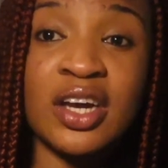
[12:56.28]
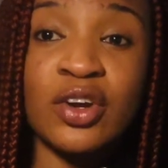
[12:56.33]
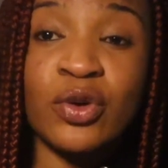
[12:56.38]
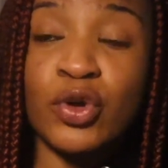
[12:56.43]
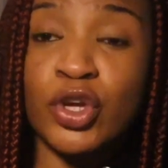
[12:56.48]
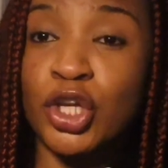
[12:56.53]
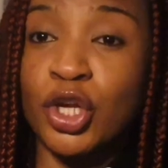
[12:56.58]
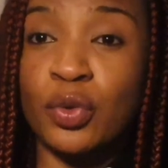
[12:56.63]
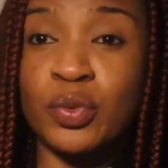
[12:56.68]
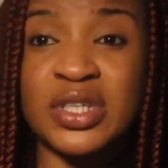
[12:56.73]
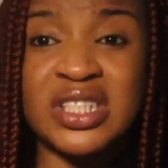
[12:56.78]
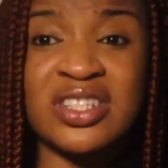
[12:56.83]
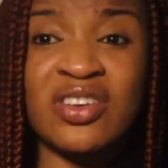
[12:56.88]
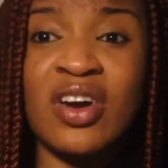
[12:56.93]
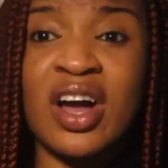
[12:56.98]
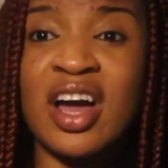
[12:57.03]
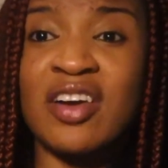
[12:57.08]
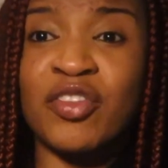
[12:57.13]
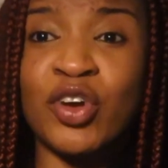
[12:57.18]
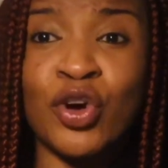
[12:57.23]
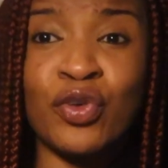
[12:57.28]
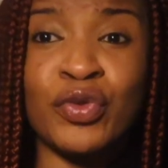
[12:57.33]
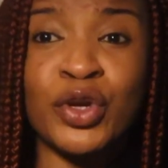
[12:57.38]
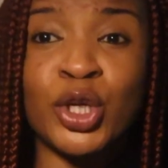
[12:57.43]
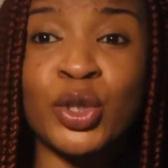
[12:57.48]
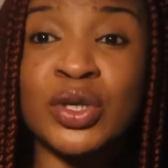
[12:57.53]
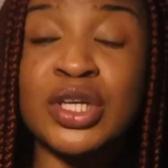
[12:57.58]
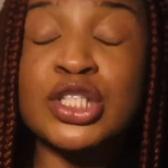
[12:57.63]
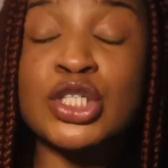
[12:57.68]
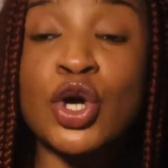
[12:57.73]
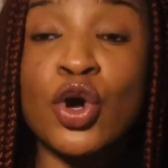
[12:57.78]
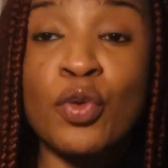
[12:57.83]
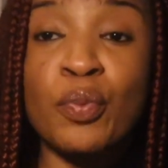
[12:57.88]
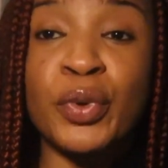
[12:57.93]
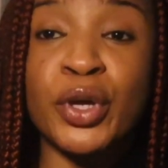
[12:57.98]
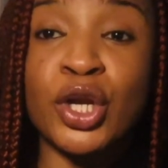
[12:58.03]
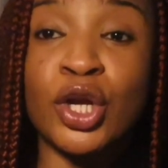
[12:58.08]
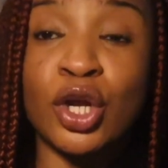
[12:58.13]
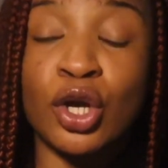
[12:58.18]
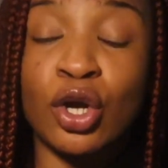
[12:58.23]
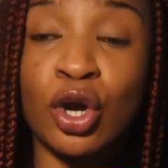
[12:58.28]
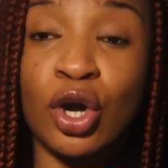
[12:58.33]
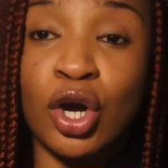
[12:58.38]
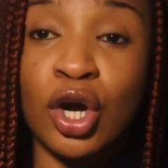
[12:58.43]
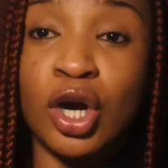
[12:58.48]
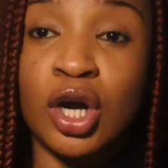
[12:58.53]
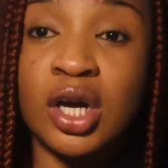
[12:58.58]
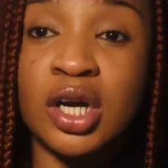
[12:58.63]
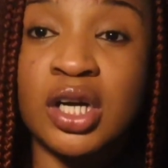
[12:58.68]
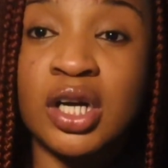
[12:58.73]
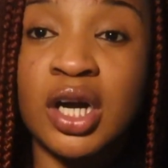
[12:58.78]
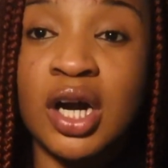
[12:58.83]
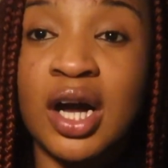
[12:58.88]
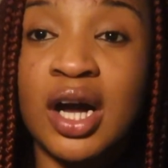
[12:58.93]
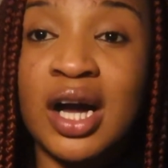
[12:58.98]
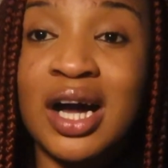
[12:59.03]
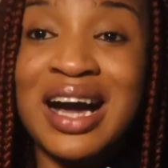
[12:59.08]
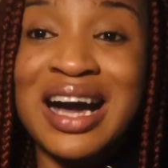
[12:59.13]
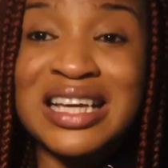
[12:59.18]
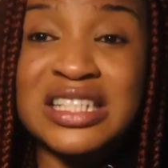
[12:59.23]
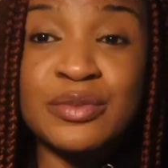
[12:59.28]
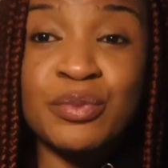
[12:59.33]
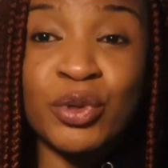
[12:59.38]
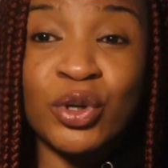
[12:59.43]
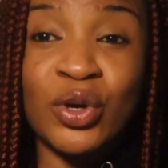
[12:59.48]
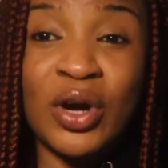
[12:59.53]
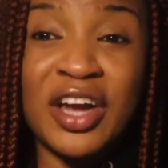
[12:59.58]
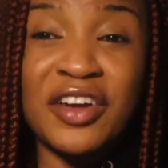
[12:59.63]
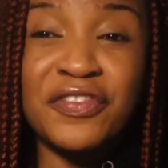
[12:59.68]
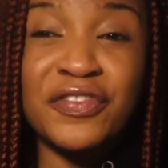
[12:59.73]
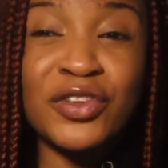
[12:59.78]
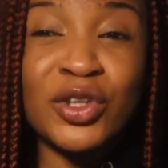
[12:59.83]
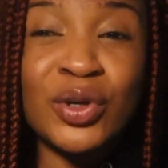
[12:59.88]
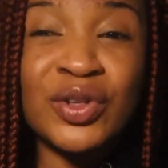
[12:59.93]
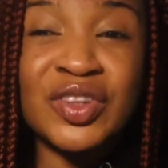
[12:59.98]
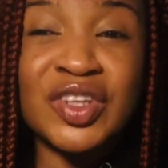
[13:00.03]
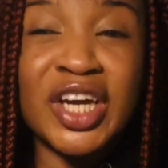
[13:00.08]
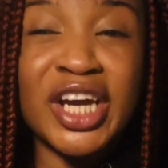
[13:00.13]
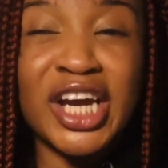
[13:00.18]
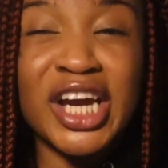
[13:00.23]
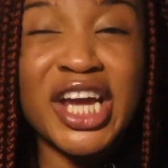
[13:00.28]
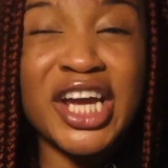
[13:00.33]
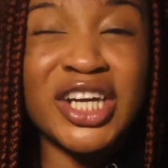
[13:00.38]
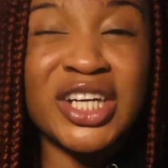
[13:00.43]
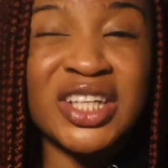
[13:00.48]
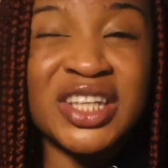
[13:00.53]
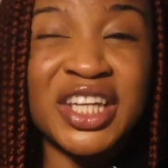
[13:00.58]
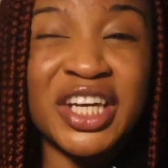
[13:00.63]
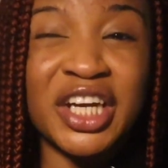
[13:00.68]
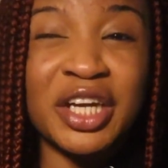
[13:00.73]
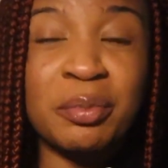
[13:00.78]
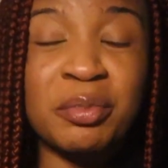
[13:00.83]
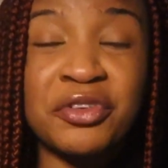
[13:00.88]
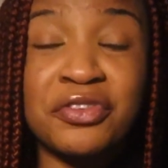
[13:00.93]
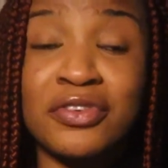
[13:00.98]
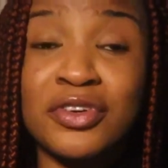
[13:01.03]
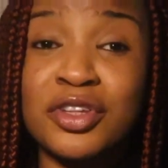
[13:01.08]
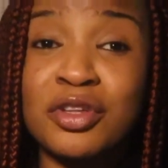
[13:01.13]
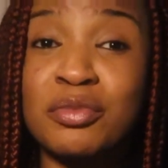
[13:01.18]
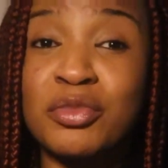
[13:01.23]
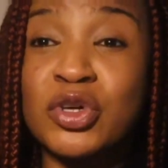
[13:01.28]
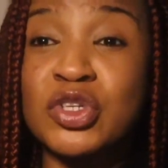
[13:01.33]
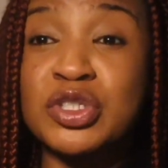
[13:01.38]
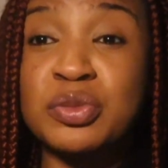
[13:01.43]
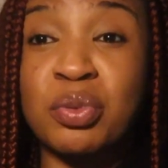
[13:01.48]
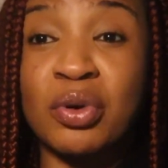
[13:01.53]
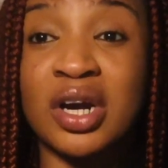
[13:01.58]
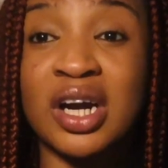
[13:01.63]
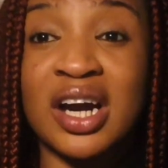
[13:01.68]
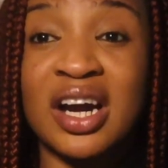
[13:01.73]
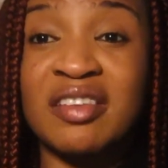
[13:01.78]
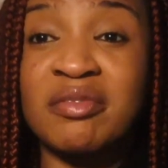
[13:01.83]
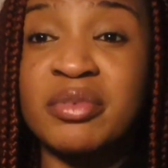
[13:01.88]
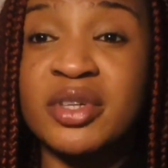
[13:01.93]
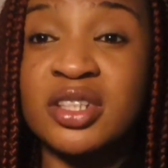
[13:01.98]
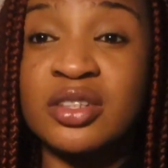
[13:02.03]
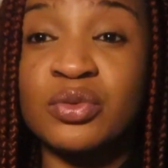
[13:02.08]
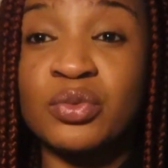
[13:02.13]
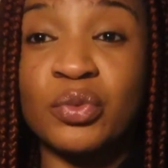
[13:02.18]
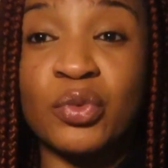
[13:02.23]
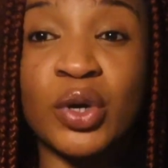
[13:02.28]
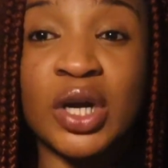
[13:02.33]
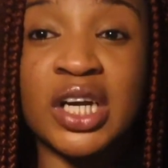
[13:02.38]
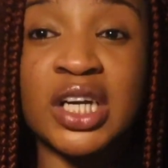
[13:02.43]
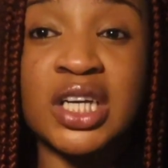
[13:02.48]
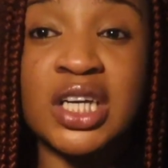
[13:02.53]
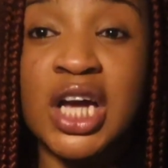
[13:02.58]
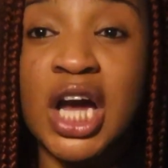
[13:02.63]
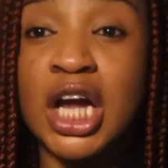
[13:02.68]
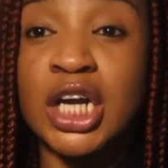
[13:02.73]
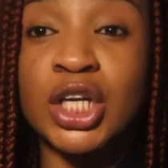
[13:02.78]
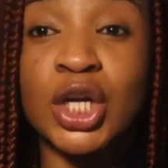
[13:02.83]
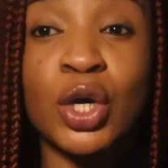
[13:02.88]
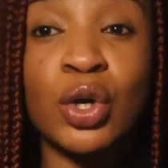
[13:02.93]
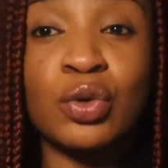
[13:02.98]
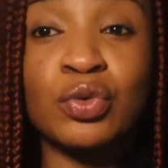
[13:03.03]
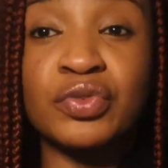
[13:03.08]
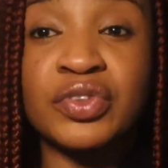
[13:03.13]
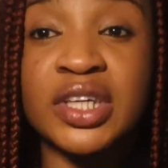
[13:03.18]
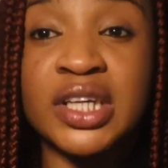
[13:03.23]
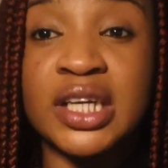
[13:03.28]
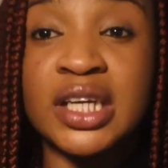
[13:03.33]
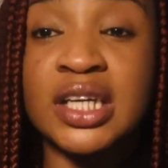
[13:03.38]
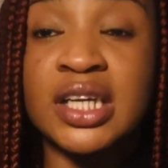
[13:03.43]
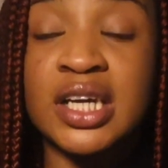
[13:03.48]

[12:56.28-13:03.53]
you know, we still have COVID units open in our hospital. I float there here and there, but for the most part, I've been working on COVID,